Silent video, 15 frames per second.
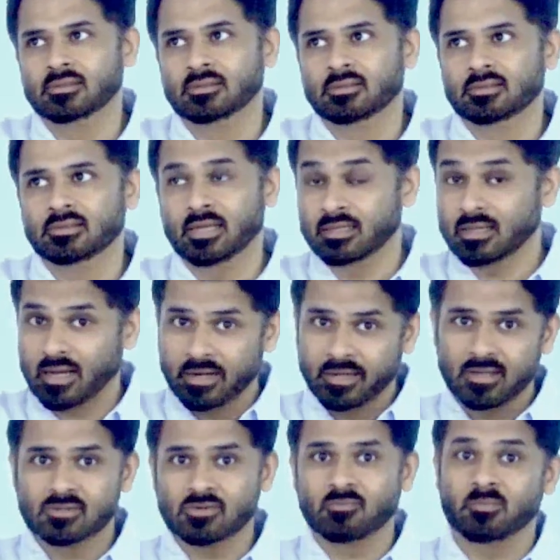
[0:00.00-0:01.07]
Like the
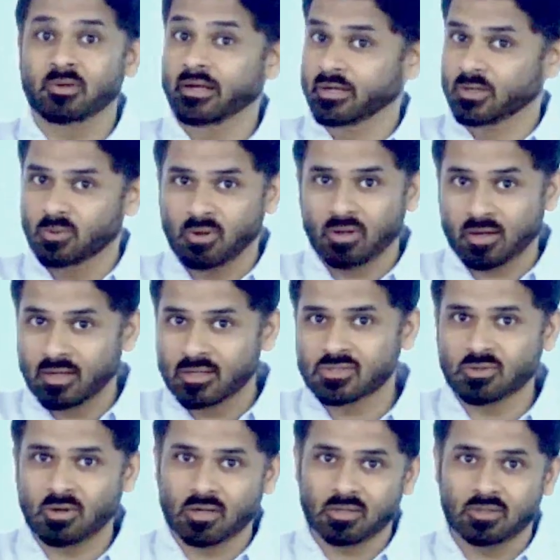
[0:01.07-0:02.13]
ideas of Plato or
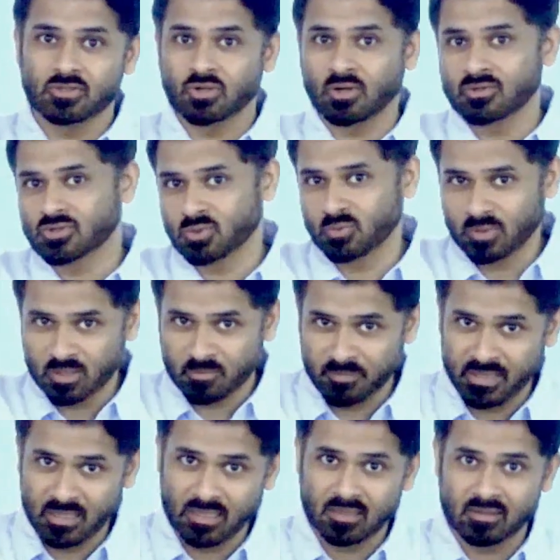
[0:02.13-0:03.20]
Aristotle, John Stuart
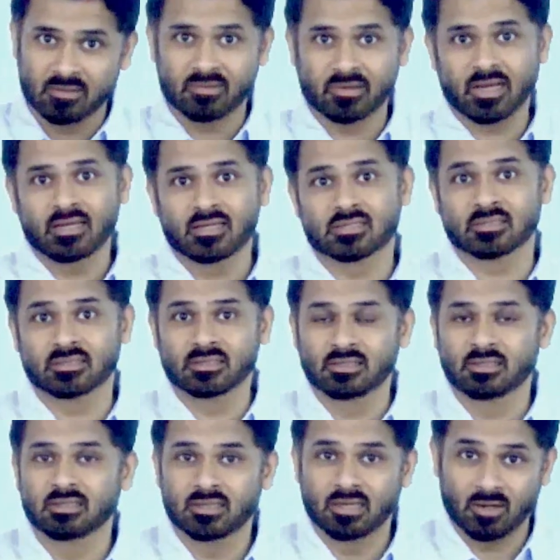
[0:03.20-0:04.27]
Mill, right?
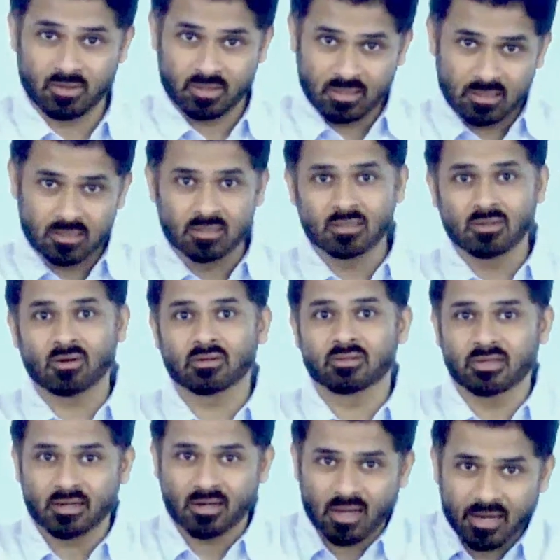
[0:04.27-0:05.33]
Or Hegel, or
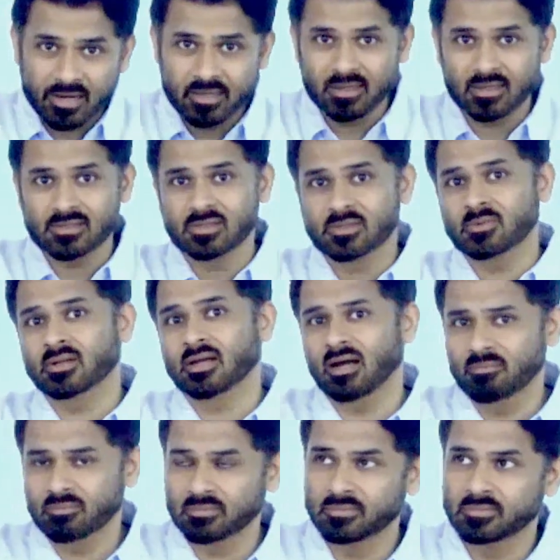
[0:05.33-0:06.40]
their ideas, it will
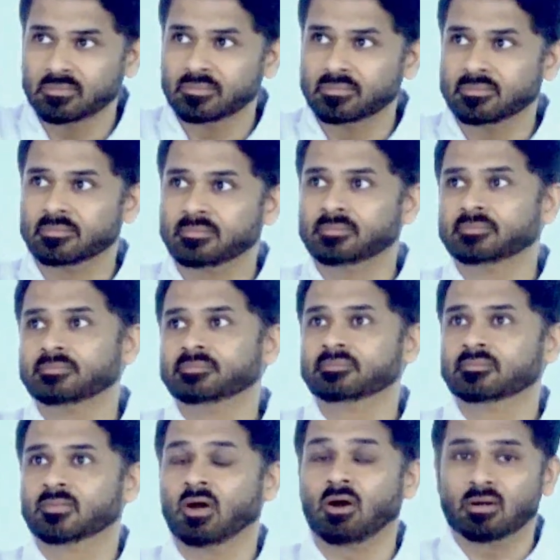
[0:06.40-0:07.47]
come.
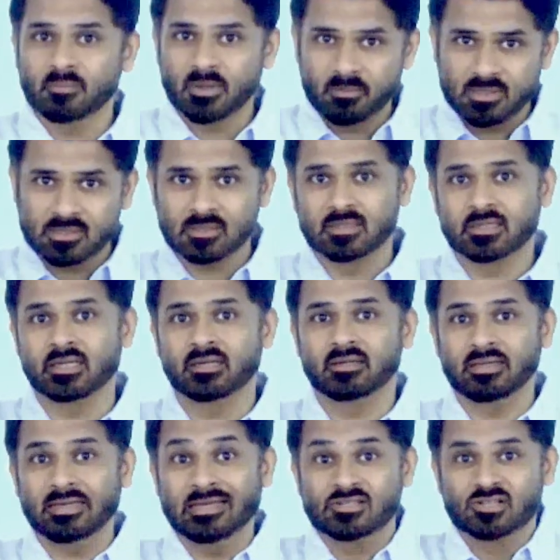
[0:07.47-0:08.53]
Or maybe certain
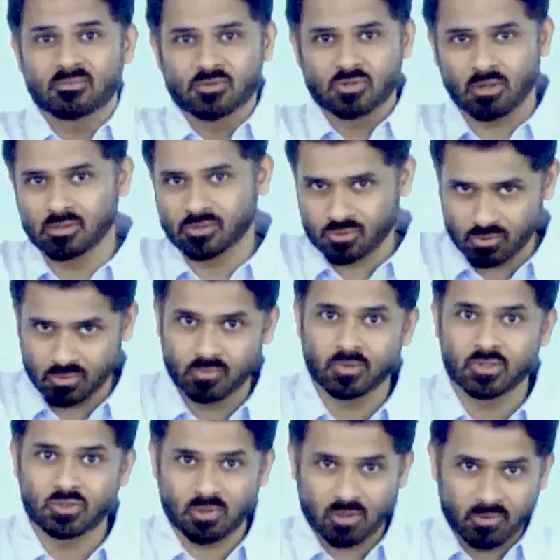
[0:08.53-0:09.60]
isms also,
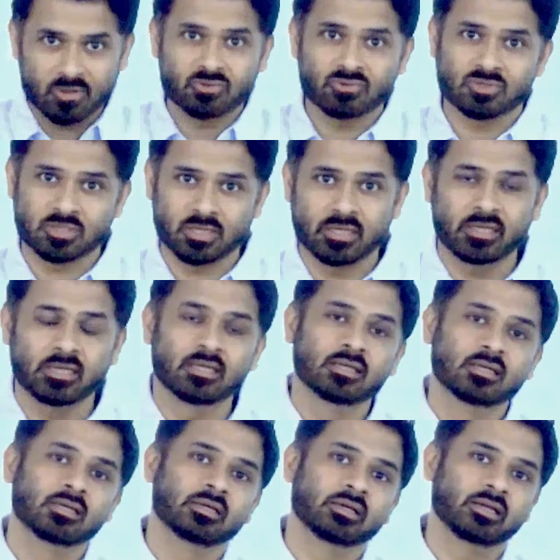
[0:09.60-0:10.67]
which you are going to study
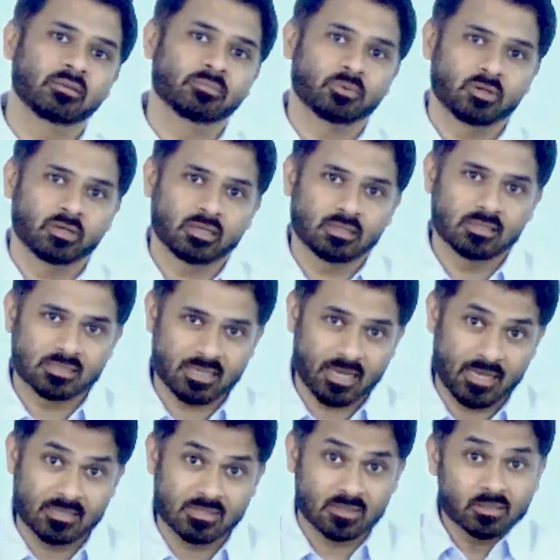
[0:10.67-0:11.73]
in political
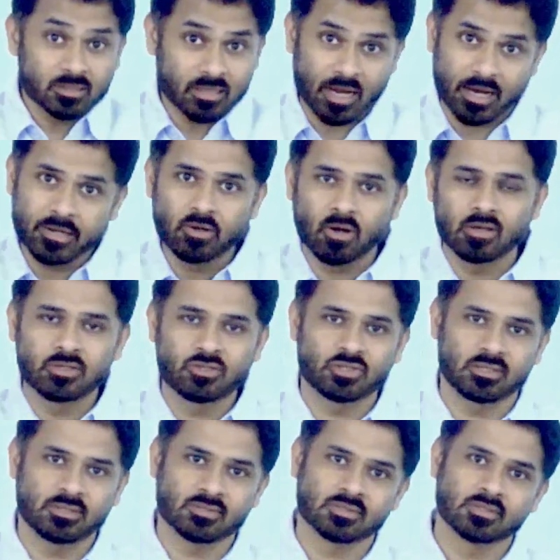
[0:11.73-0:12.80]
science, certain
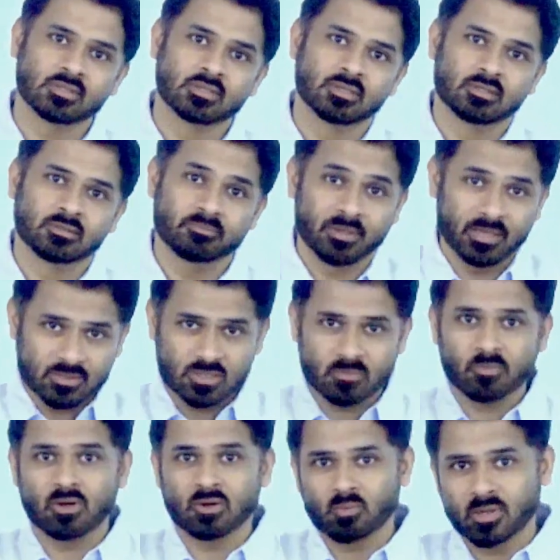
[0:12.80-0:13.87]
ideologies based
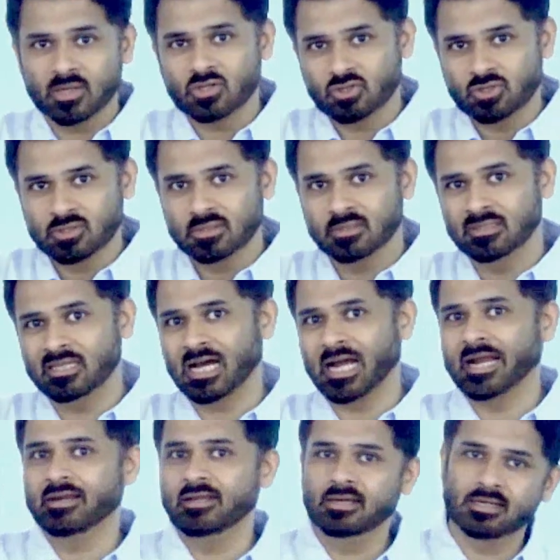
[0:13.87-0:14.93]
upon which the
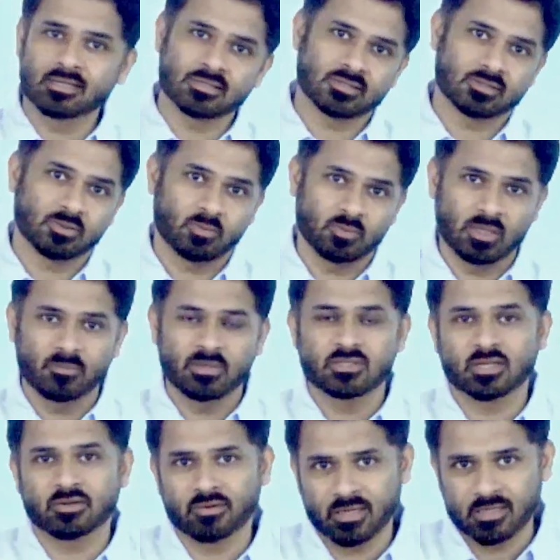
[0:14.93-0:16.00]
ideas will be
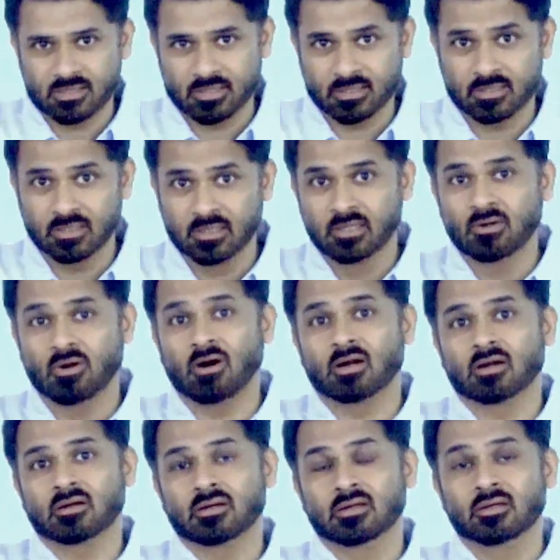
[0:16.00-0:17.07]
generated,
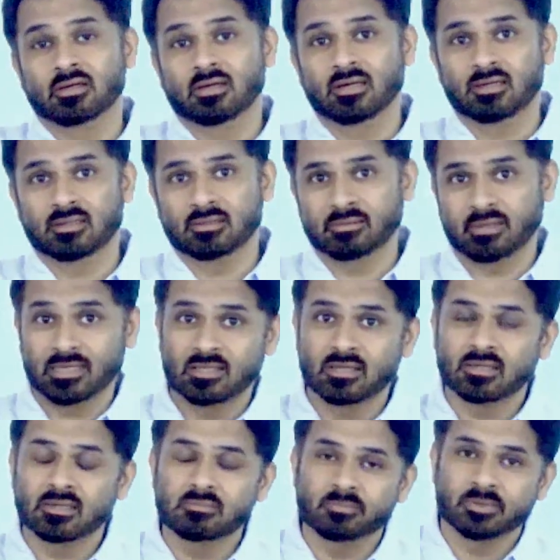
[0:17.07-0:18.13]
or
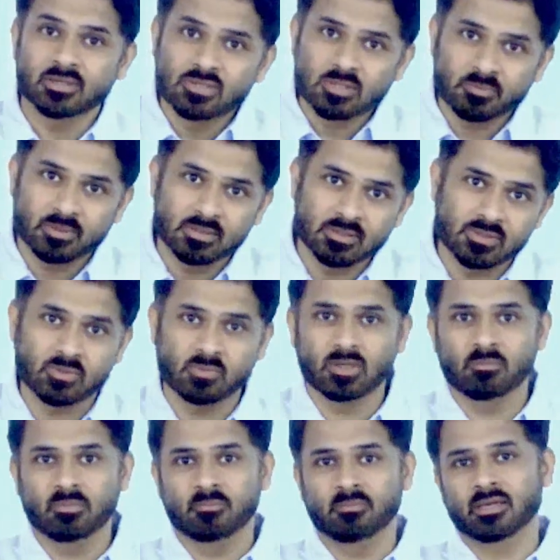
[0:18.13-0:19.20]
ethical principles will
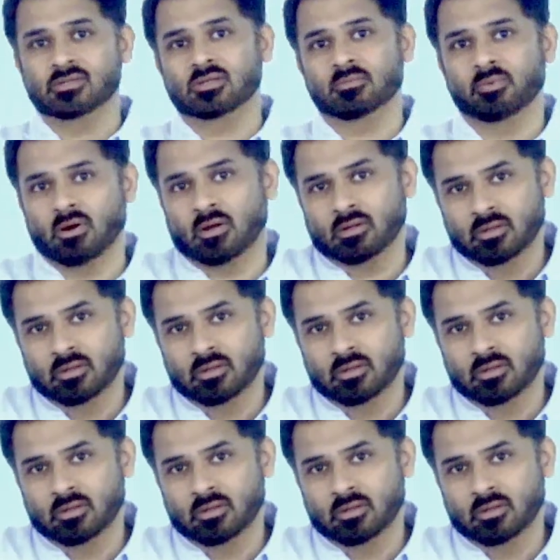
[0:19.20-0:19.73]
be based upon.